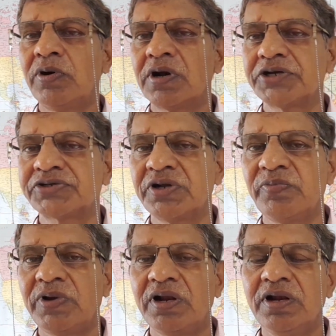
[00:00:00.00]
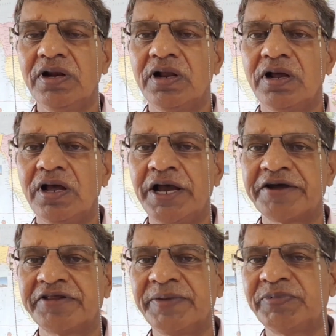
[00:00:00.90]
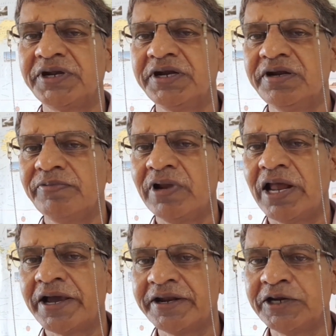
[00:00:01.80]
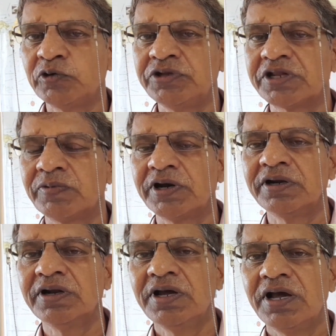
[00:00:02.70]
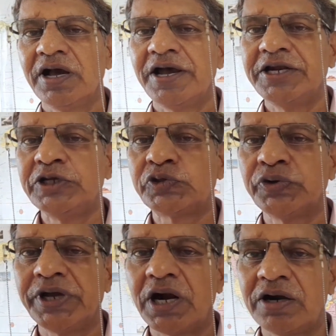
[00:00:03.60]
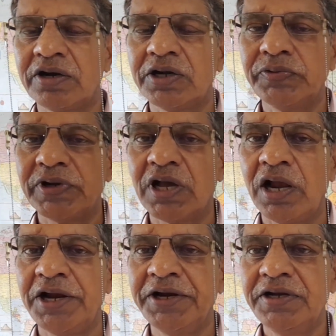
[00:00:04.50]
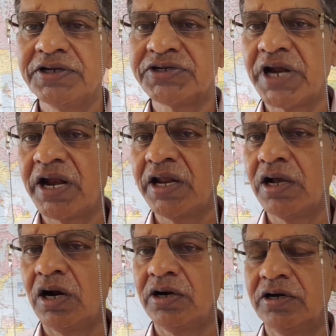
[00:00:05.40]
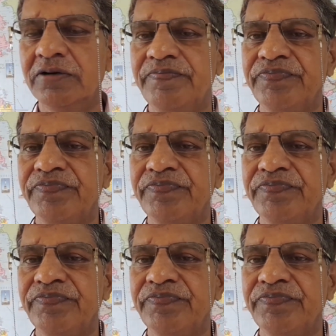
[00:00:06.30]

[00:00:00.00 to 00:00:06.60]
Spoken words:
custom will accept it, will agree to this one and issue a order. We call it standing order.